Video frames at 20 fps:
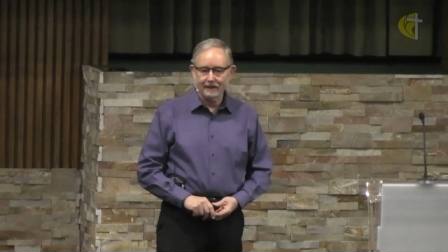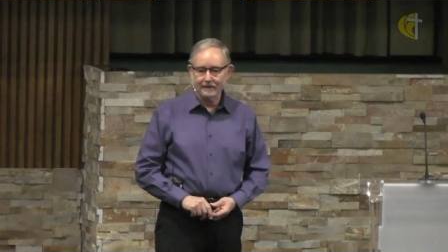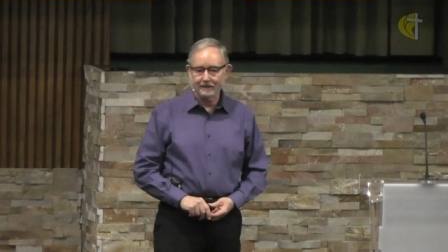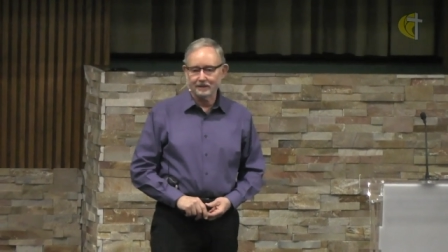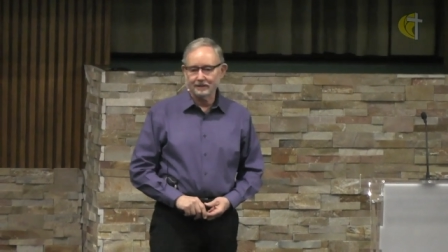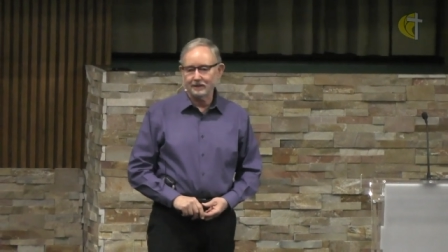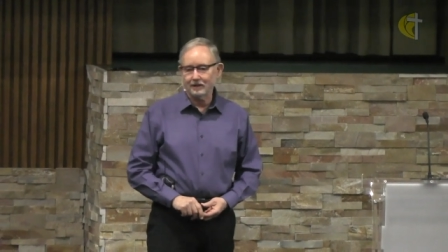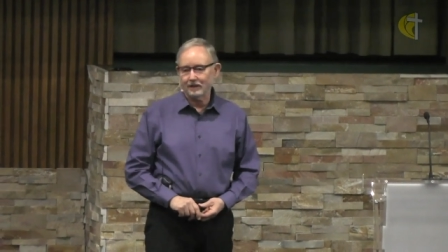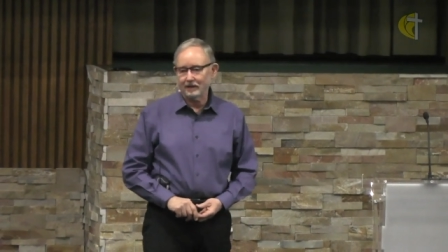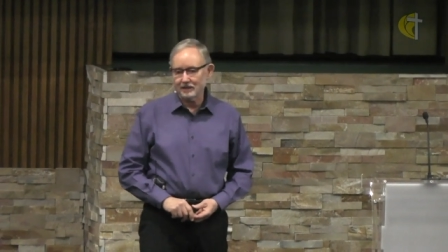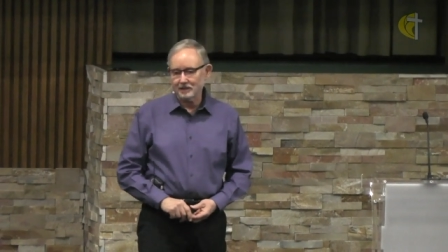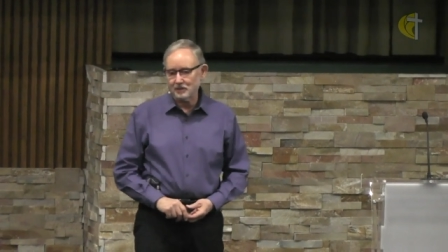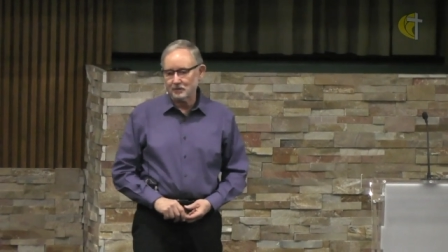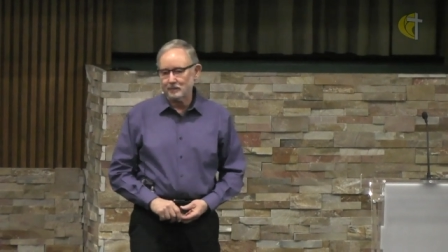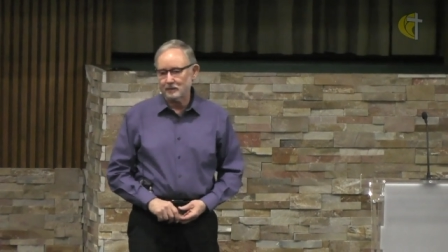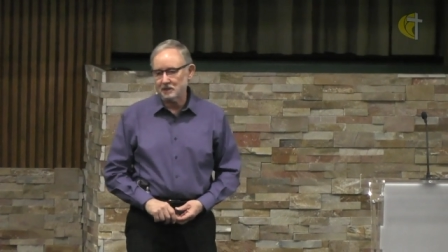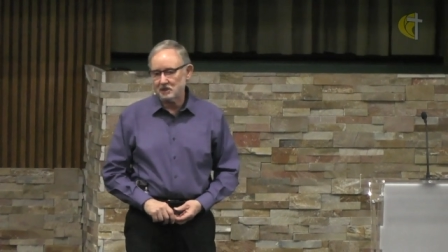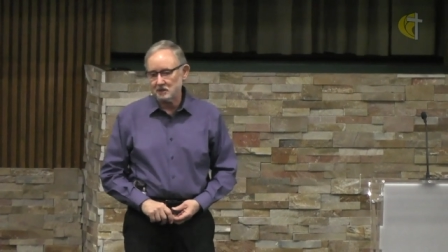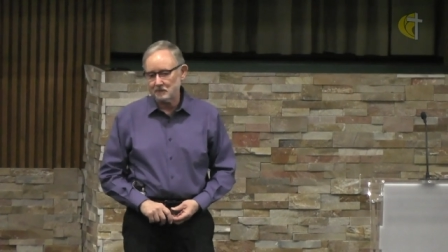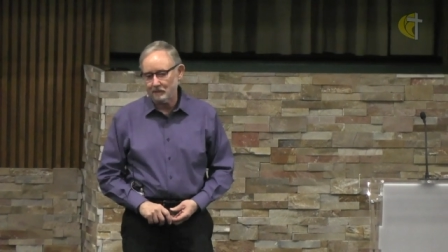And God's
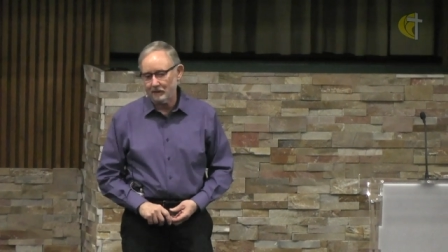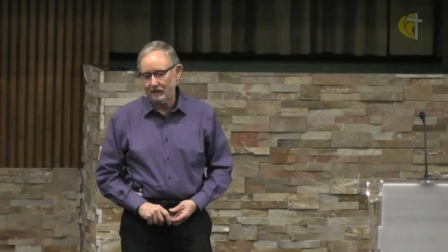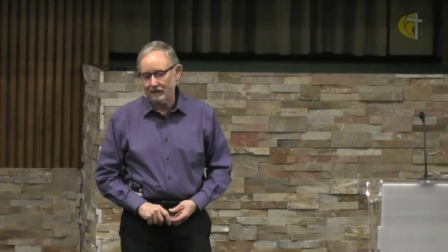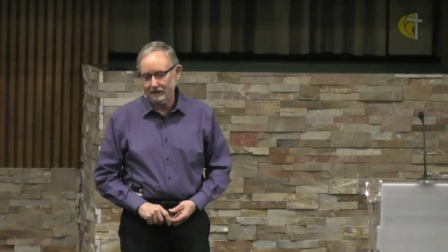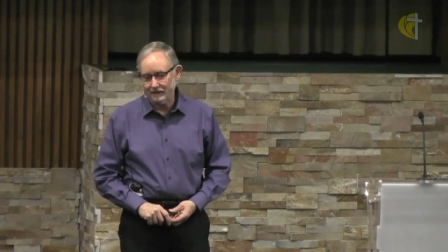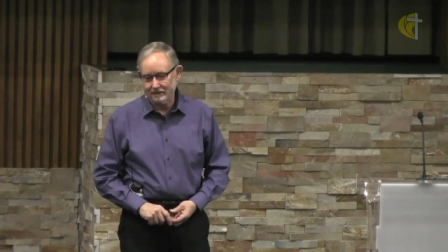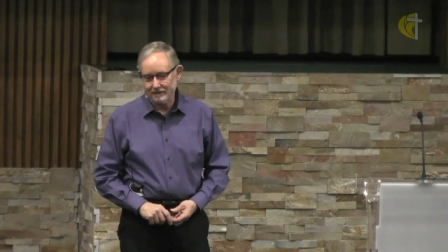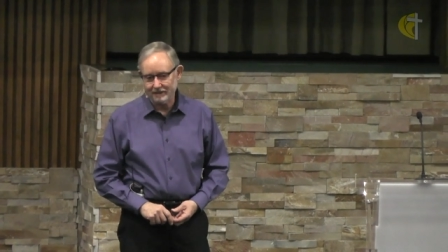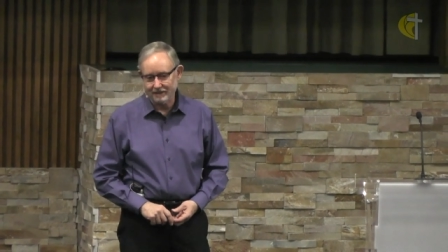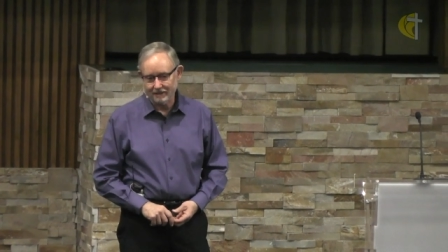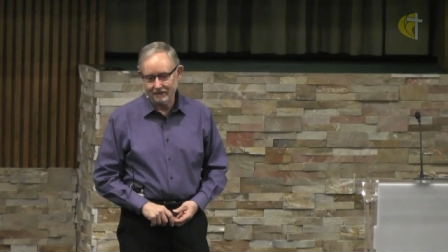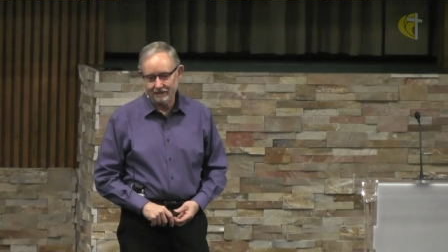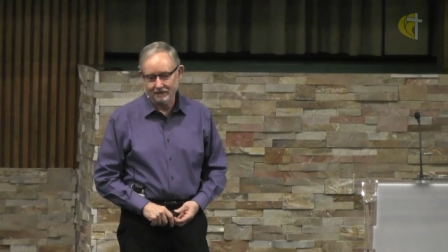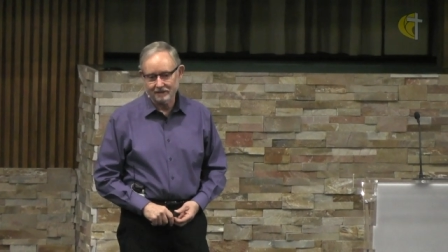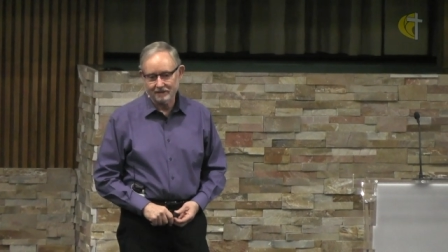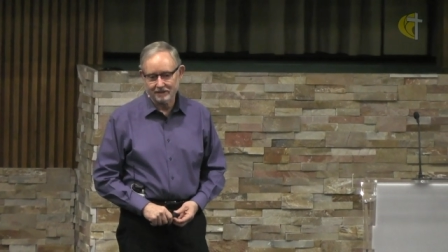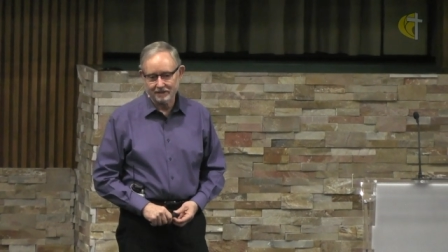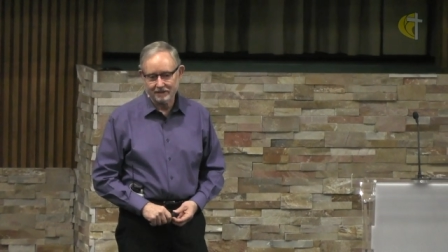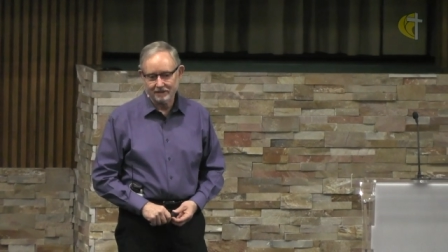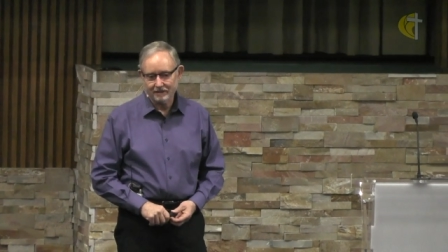response
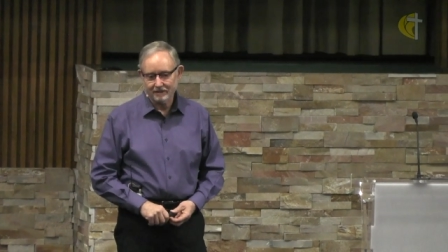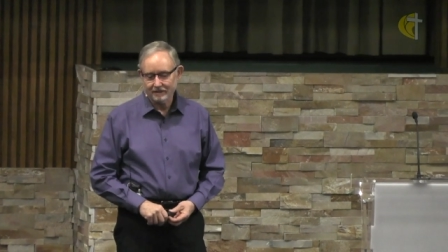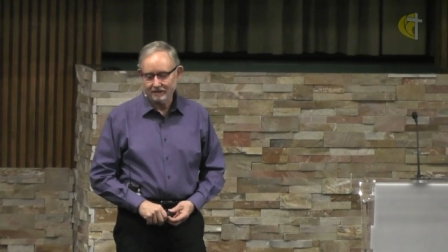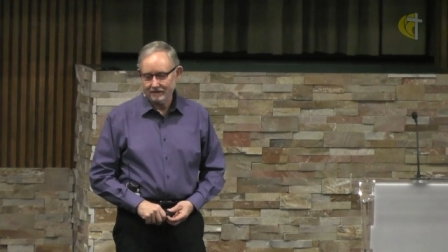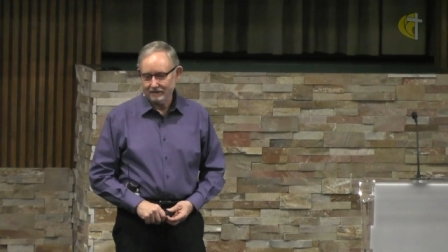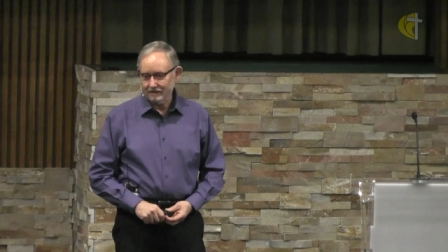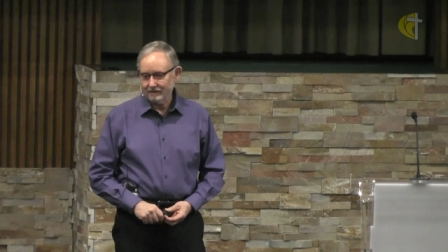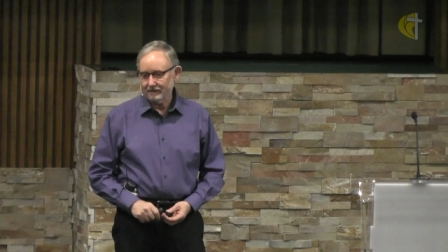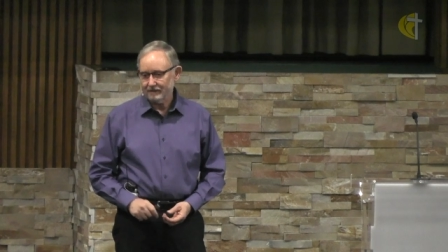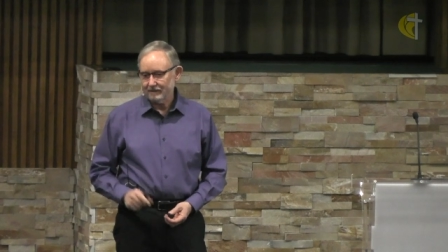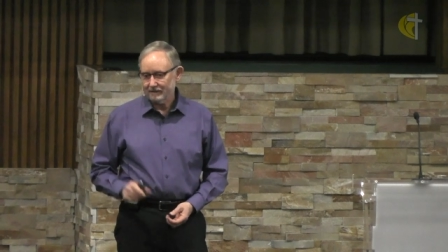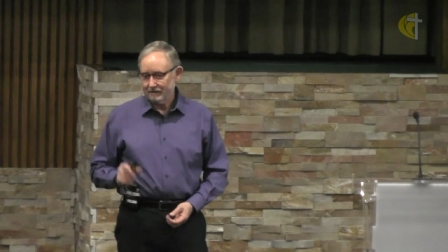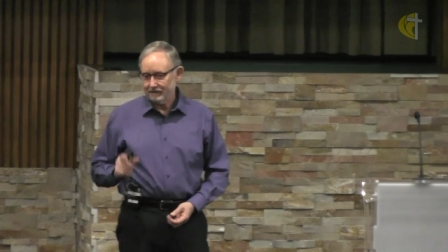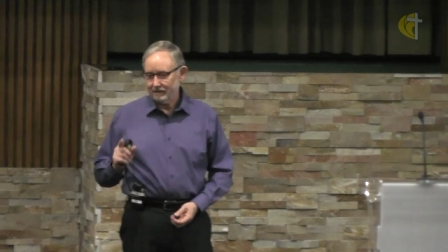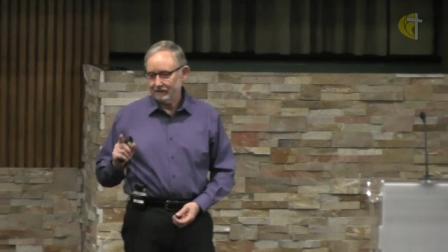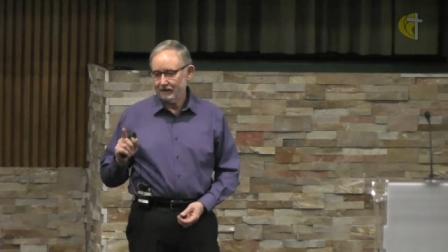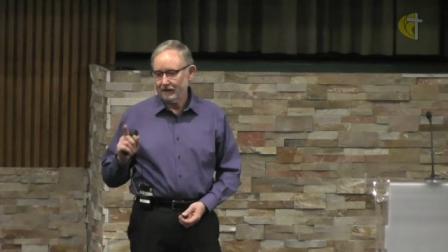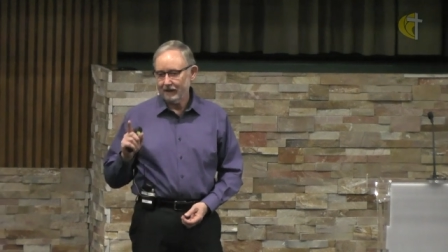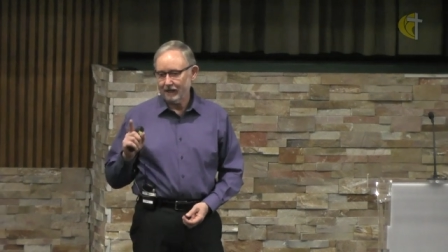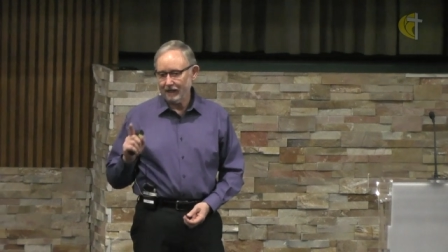is,
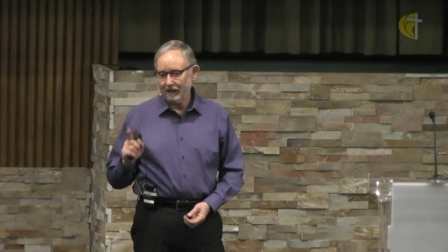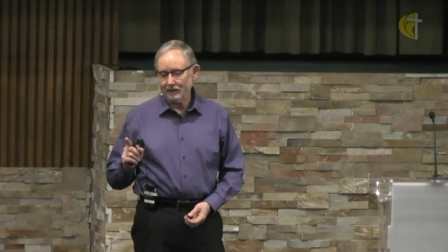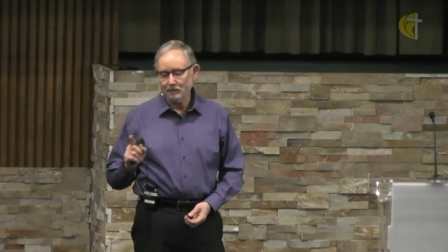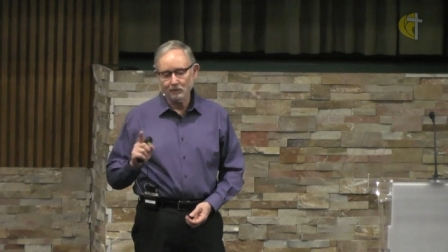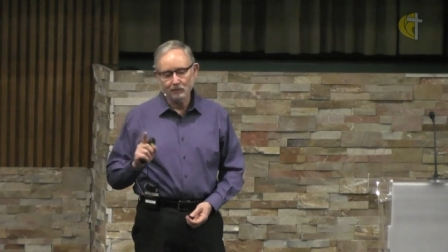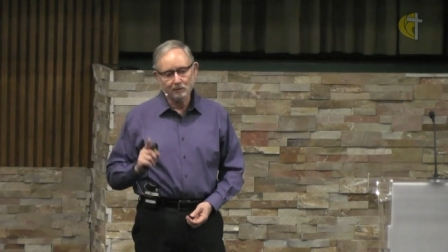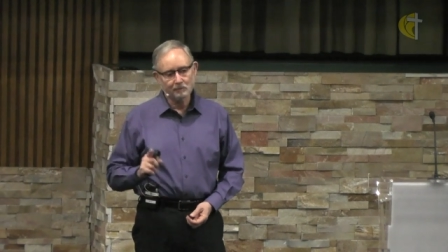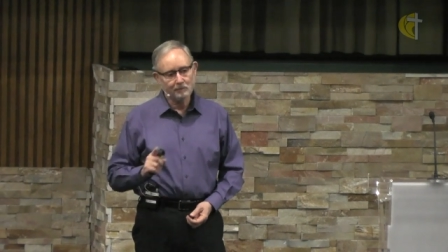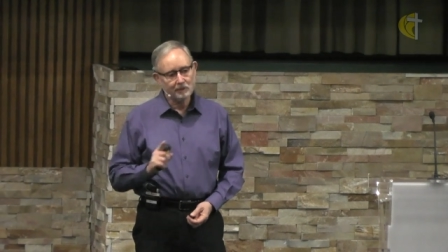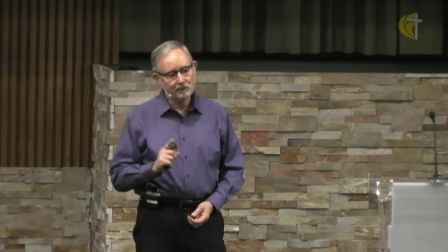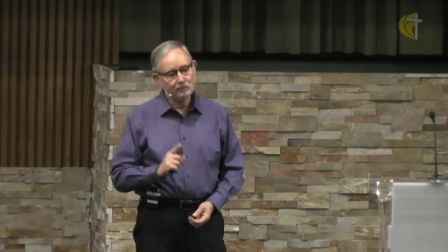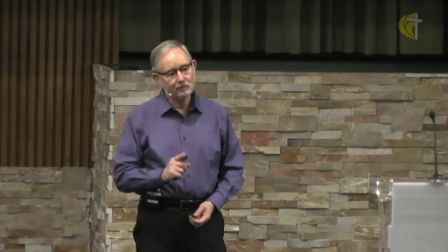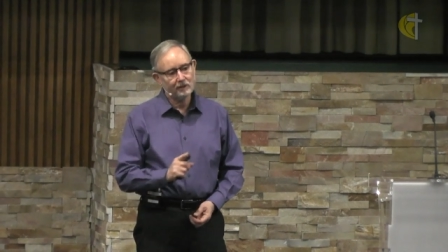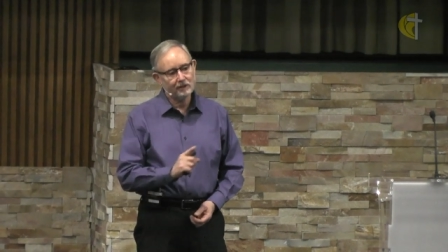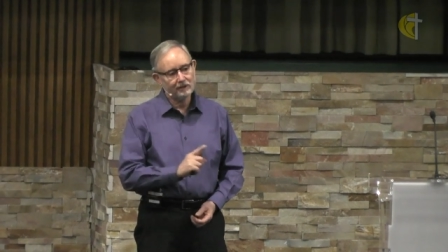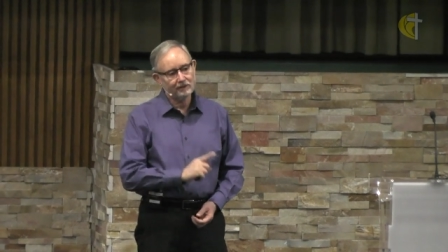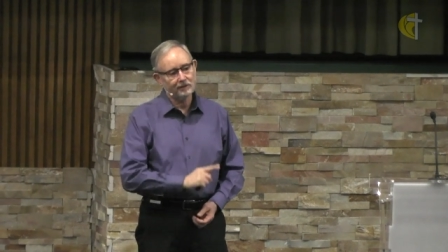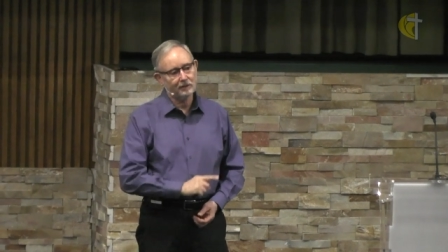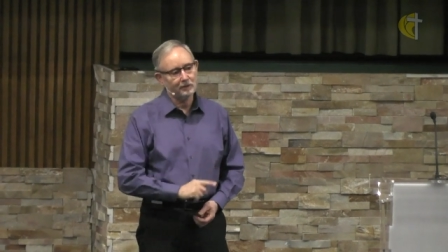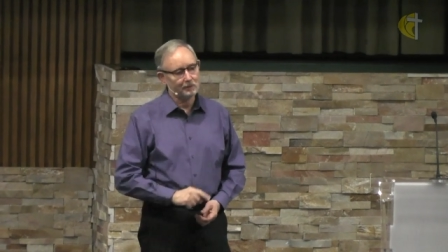I will be
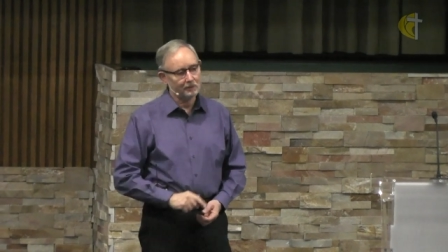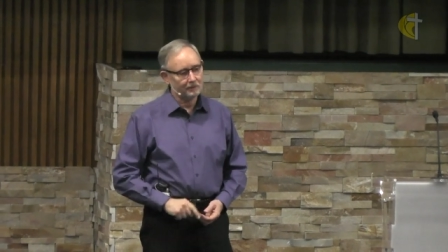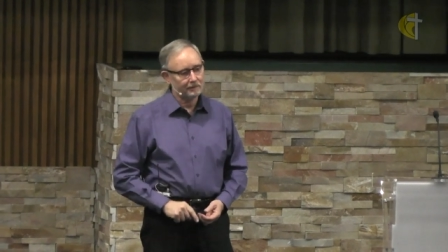with you.